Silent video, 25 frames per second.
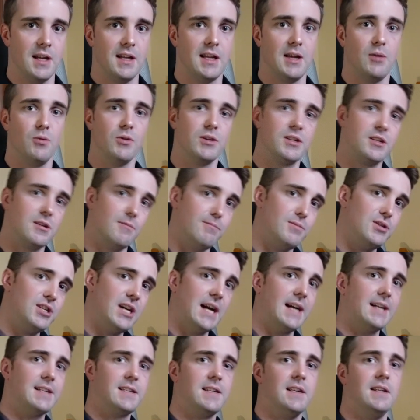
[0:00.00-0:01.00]
They were
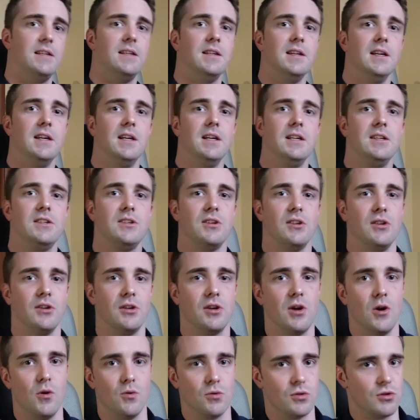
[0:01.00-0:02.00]
subjected to the
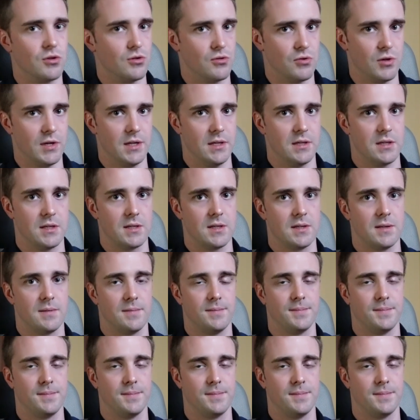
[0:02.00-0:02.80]
cold streets.